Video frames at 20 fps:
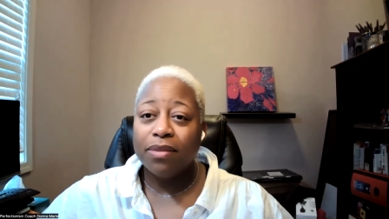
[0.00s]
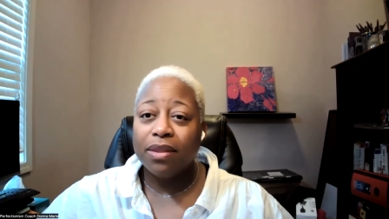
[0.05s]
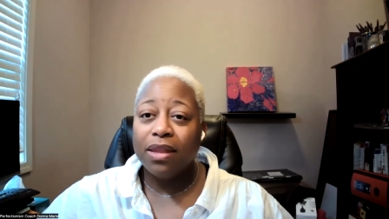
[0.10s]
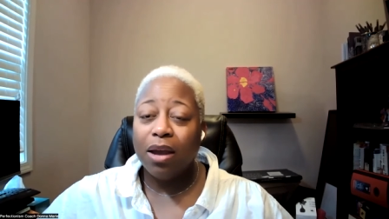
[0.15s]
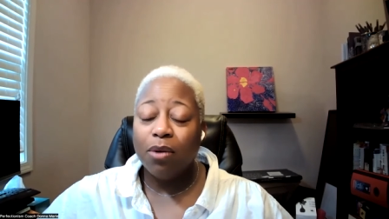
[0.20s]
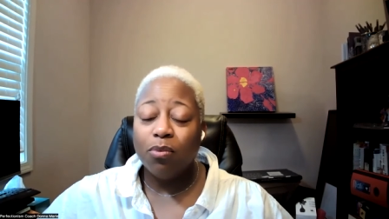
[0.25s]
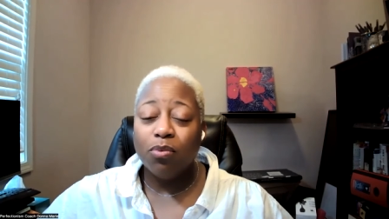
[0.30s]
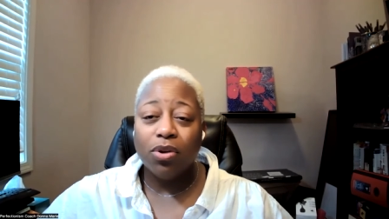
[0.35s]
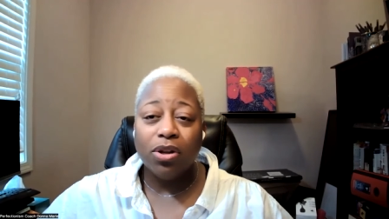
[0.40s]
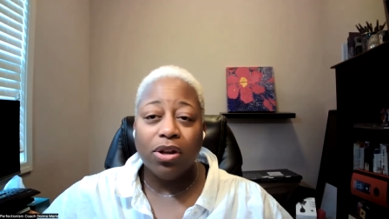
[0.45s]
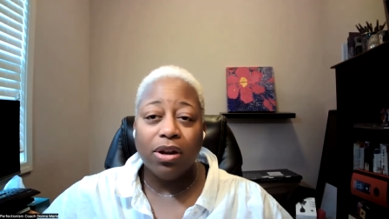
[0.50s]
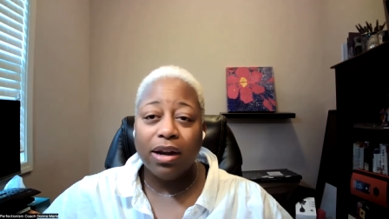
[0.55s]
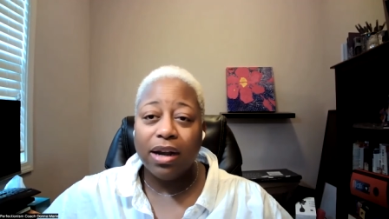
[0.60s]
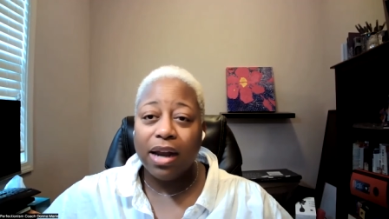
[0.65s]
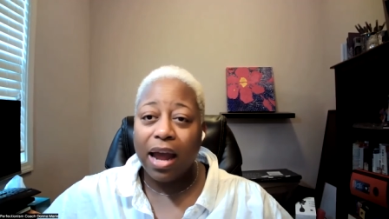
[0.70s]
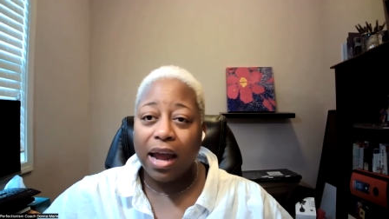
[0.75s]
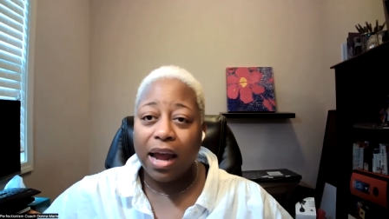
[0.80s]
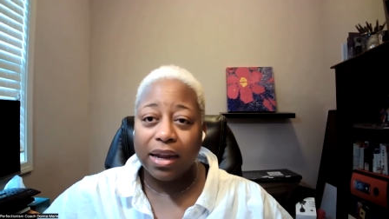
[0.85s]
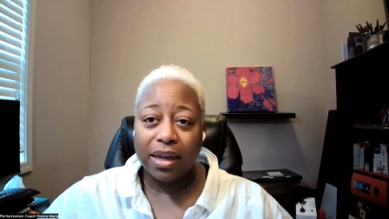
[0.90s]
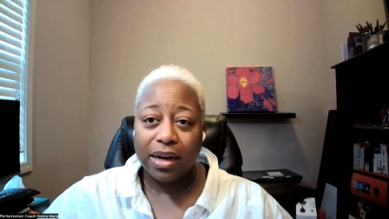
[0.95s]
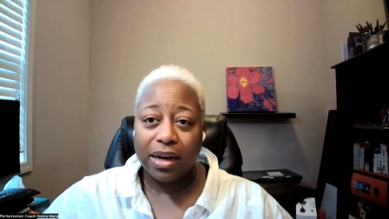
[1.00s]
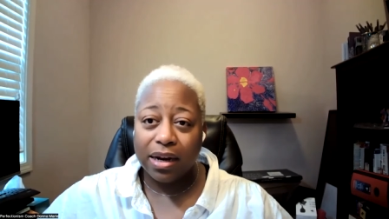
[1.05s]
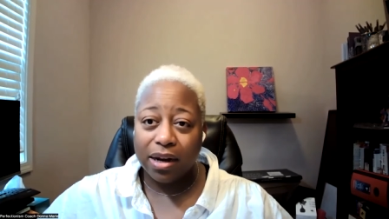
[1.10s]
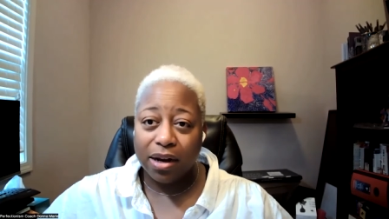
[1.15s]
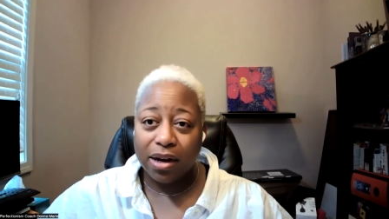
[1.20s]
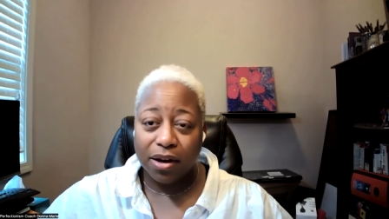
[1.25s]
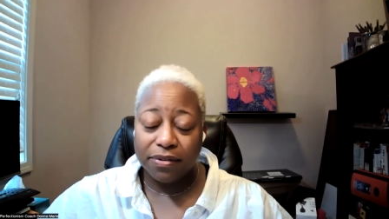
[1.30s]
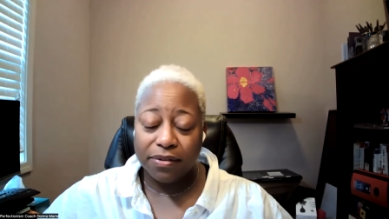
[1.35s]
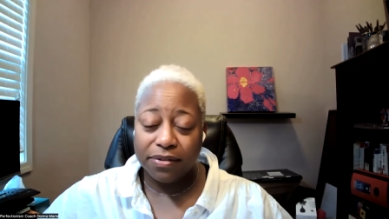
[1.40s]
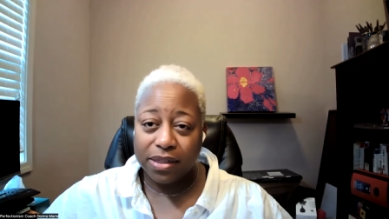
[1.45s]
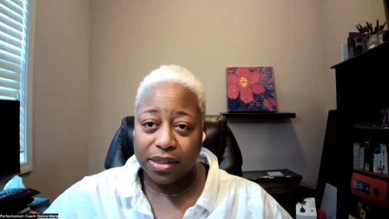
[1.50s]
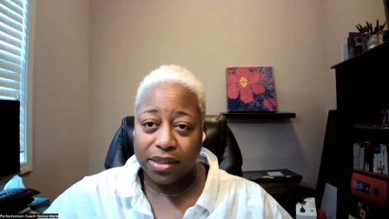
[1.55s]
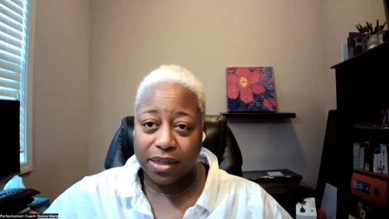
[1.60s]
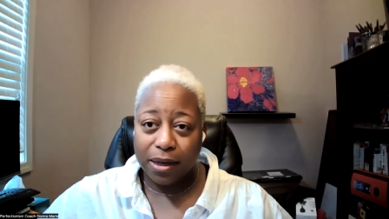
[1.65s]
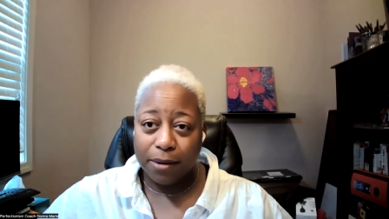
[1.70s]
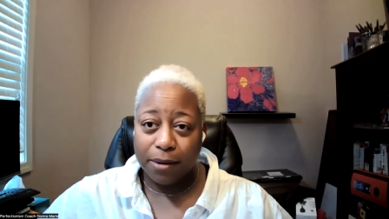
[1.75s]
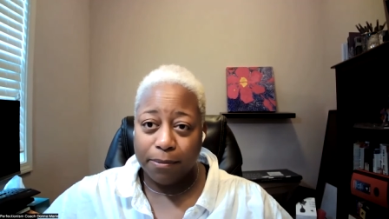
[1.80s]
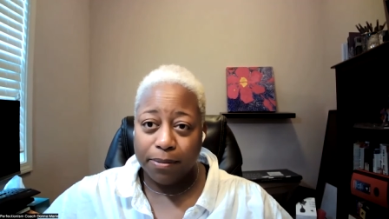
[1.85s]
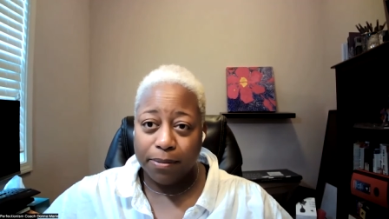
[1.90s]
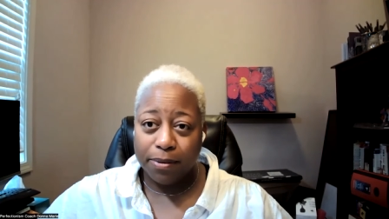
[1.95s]
that when you're not getting enough
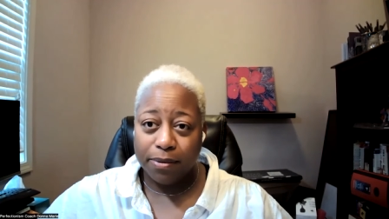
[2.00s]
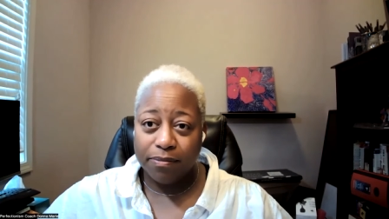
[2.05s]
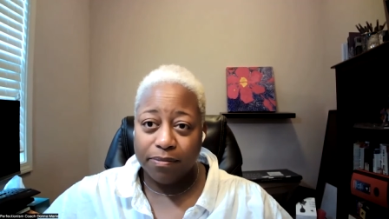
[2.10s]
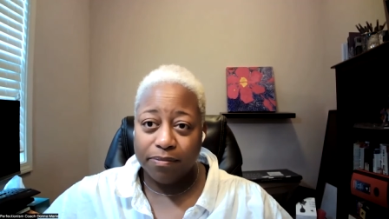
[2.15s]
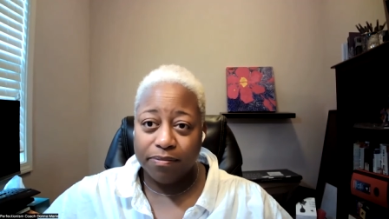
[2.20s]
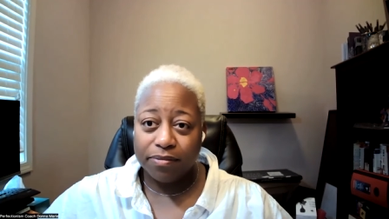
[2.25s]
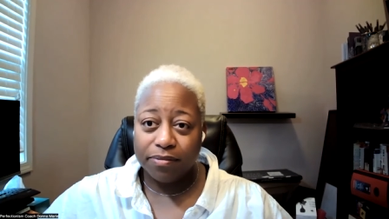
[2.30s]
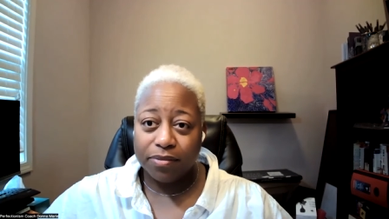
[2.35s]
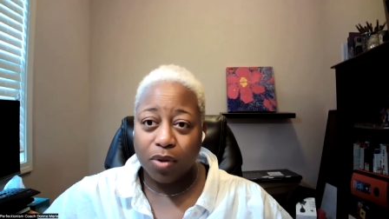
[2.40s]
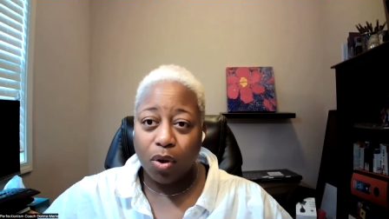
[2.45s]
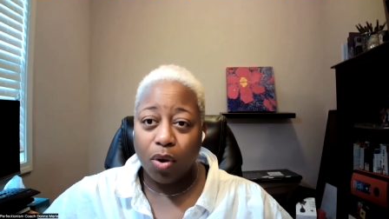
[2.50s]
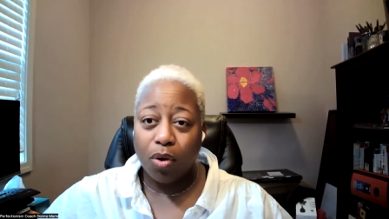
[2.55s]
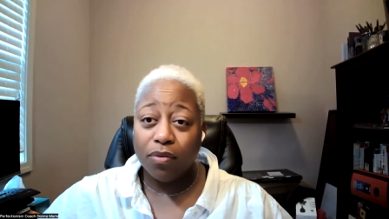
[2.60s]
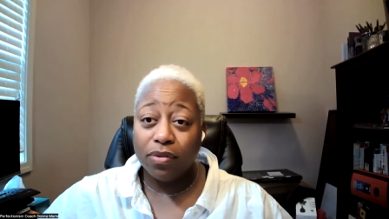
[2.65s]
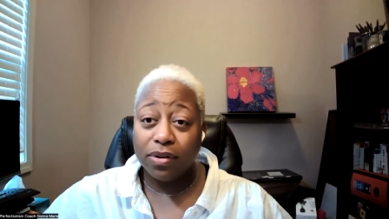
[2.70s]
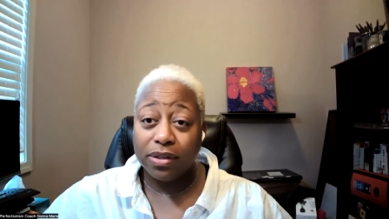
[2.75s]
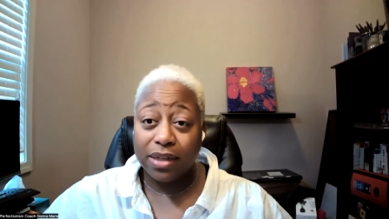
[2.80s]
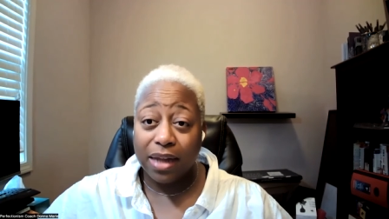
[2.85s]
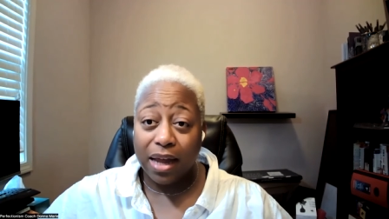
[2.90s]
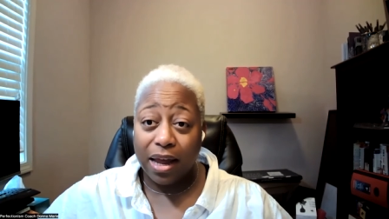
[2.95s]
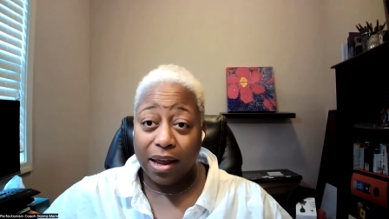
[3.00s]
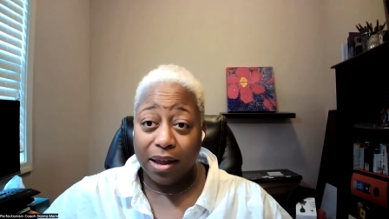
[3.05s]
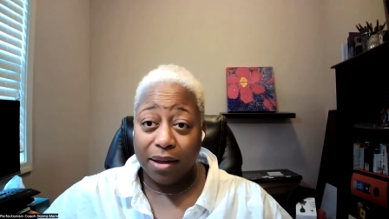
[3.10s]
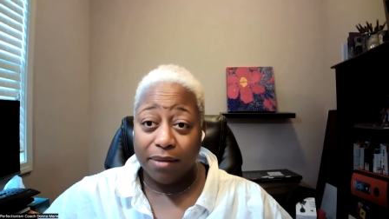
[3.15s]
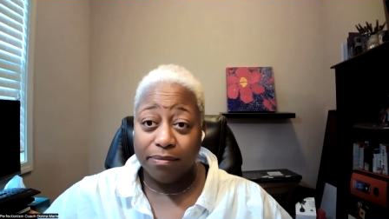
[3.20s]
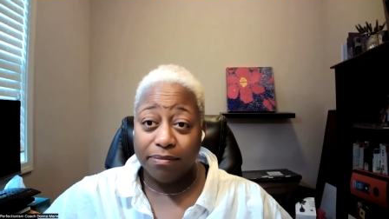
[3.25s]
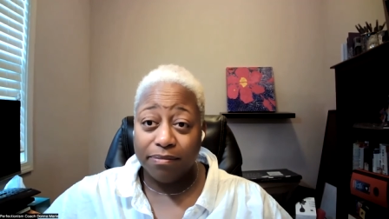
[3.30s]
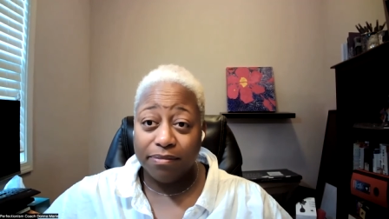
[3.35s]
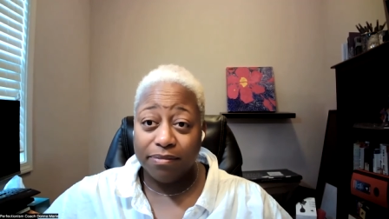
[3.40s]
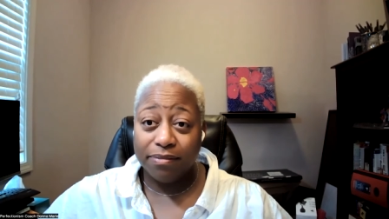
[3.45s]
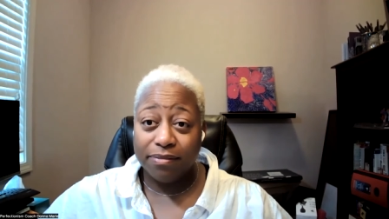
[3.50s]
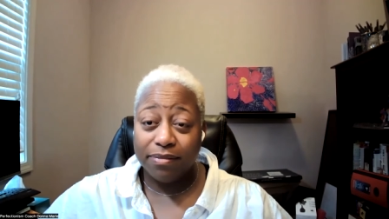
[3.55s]
sleep over time,